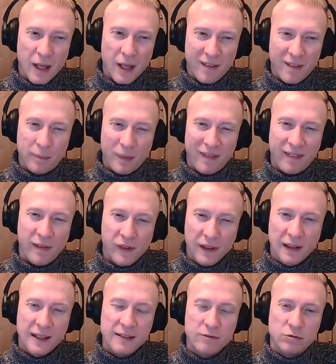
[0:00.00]
and
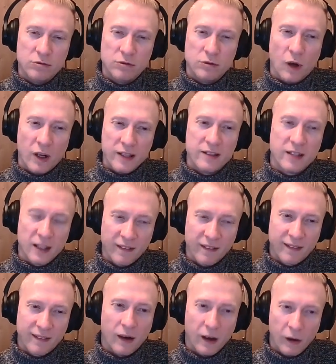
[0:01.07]
specifically writing
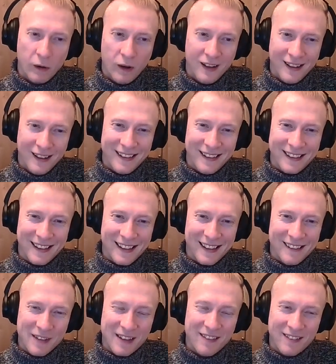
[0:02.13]
style.
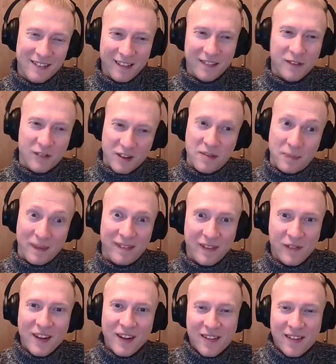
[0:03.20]
Yeah, because that's a very
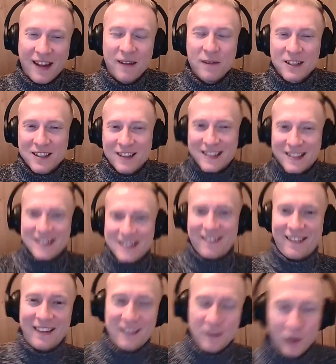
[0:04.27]
specific thing, which I didn't
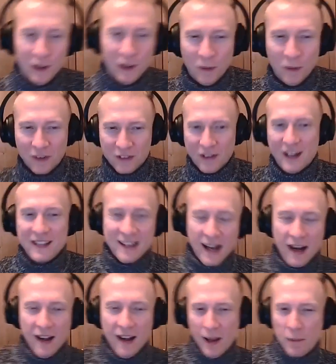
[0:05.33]
think the model was great
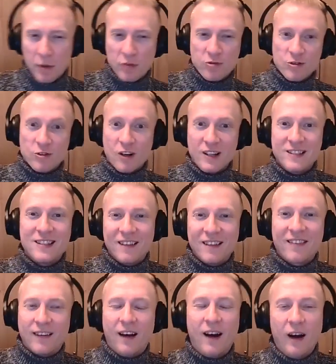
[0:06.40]
at. But writing
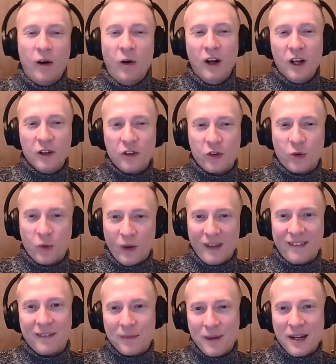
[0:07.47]
style,
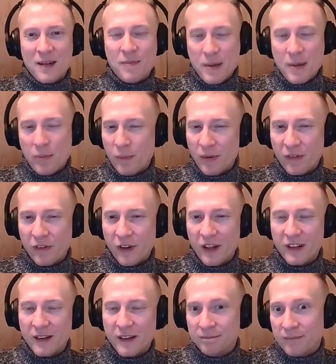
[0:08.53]
twice as many people
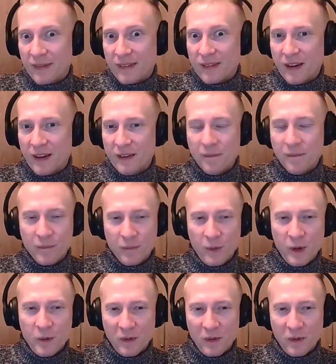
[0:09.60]
preferred it. So we